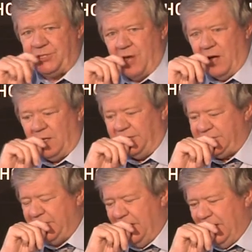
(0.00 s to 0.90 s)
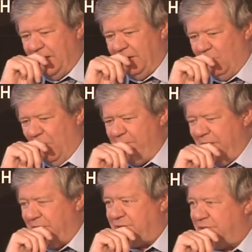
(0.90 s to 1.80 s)
Chocolates. What
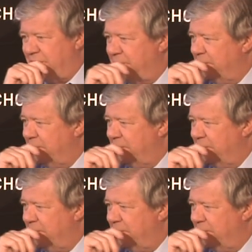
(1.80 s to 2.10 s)
makes